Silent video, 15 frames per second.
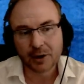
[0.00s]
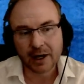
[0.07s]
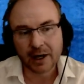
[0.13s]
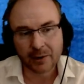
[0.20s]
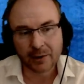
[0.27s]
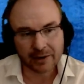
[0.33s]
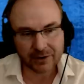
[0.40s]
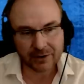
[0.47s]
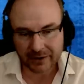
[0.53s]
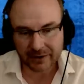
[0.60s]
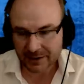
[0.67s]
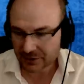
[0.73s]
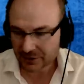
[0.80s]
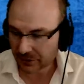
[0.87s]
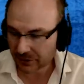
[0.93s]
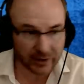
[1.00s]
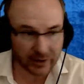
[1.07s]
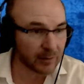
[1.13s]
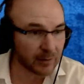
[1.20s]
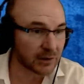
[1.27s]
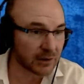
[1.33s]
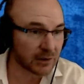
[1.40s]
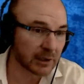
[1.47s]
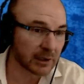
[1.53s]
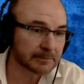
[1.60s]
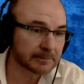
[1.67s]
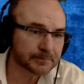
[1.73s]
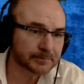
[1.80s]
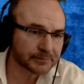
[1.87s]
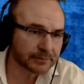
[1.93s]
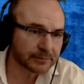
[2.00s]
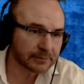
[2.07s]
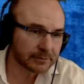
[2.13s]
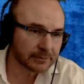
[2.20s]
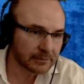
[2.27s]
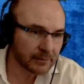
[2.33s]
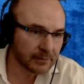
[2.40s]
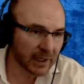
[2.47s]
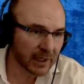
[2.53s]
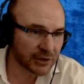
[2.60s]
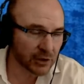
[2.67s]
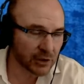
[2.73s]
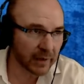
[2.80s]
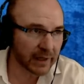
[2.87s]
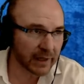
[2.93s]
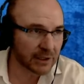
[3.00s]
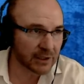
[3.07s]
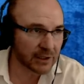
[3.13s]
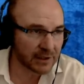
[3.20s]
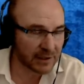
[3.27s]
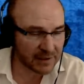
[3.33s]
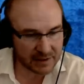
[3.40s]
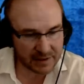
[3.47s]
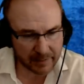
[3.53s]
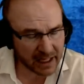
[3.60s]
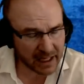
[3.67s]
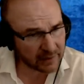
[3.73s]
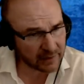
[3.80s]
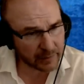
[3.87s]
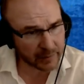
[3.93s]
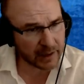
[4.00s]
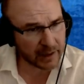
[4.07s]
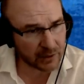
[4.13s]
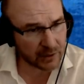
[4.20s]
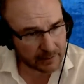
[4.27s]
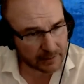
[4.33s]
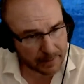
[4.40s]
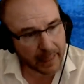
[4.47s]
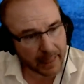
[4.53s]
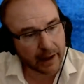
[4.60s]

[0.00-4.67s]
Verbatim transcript: However, these two criminals were. It's showing that Jesus is the man of the people.